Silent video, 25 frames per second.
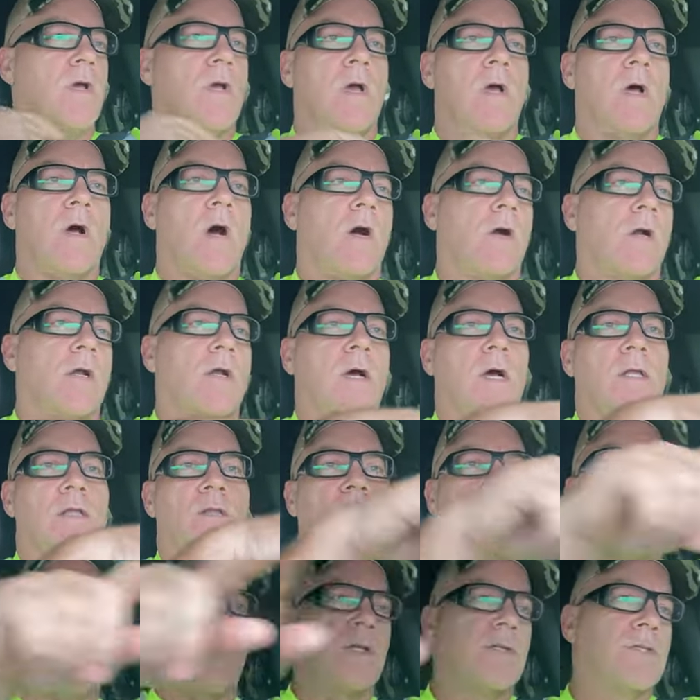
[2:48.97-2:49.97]
I'll cut
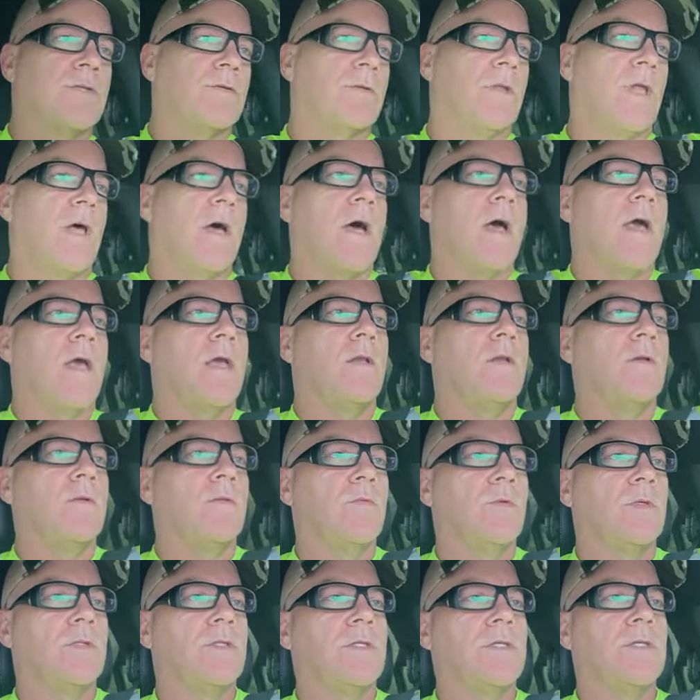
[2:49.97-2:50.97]
the fence
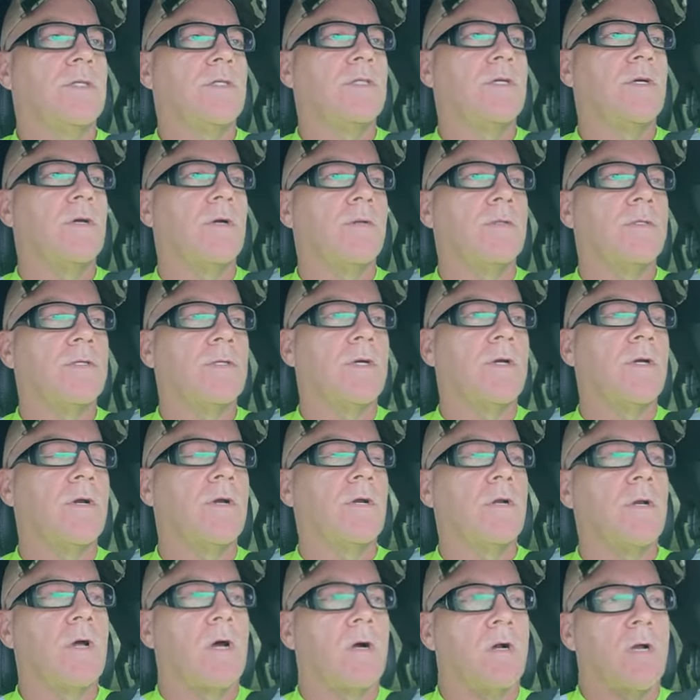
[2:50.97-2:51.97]
line with the zero
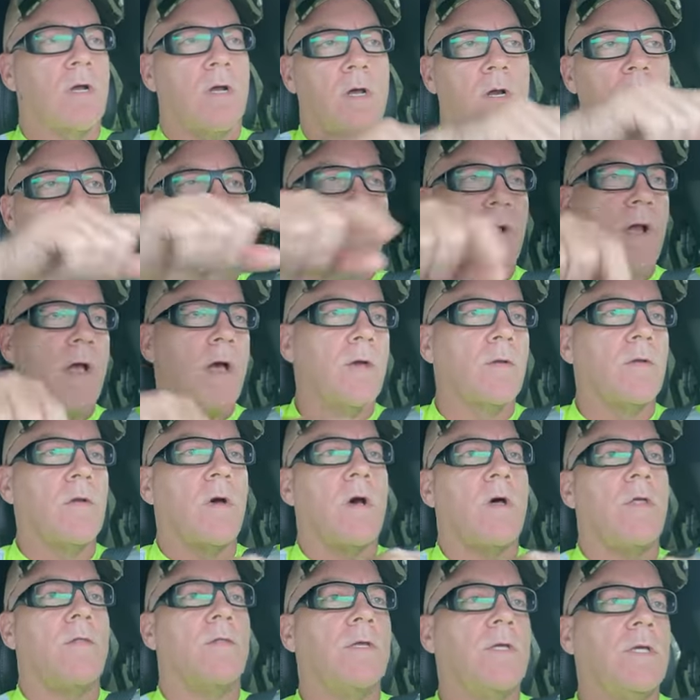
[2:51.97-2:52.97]
turn. I'll cut around
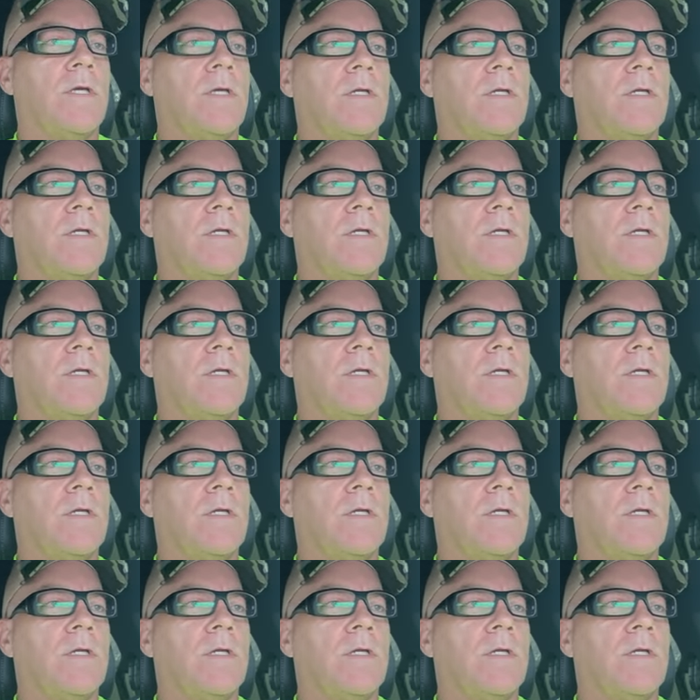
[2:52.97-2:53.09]
all the